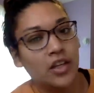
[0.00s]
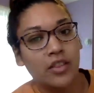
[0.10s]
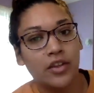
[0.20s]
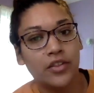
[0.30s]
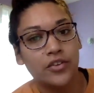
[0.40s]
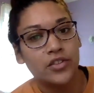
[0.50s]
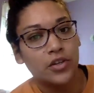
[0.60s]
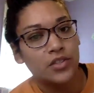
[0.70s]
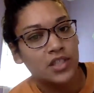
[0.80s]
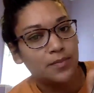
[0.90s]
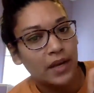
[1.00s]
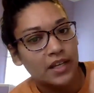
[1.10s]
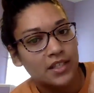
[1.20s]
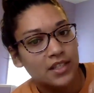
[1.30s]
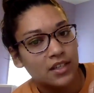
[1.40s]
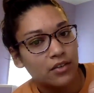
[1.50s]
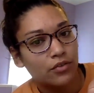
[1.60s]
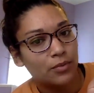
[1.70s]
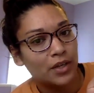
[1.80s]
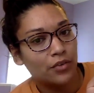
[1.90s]
there's no space
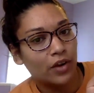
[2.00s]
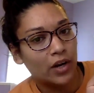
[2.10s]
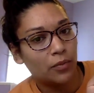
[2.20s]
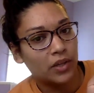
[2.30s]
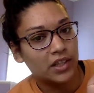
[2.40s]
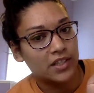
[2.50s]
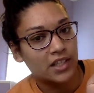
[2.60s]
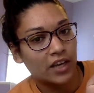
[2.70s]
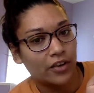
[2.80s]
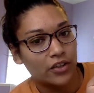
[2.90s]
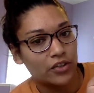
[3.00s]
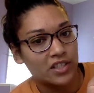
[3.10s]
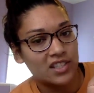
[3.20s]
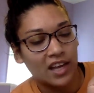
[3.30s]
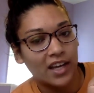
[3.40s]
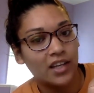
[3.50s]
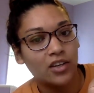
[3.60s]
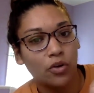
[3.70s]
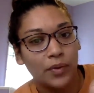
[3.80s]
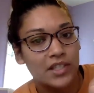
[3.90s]
for me to write what this character is saying
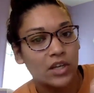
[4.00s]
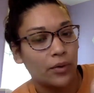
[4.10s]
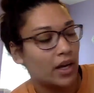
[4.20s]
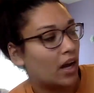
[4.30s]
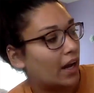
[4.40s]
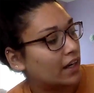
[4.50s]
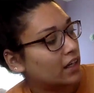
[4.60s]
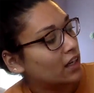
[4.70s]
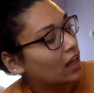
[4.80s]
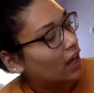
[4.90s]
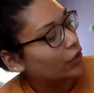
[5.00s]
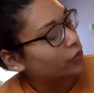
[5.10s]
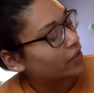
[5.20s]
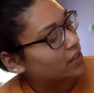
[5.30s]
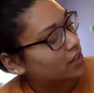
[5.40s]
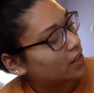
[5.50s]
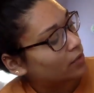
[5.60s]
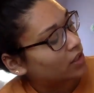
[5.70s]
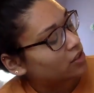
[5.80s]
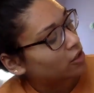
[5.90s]
or what's going on. And this
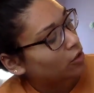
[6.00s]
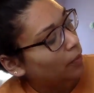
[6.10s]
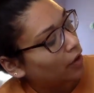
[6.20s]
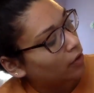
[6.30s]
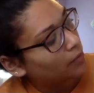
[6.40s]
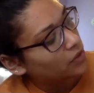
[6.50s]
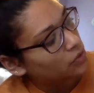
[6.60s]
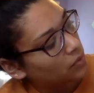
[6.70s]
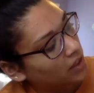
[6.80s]
little part between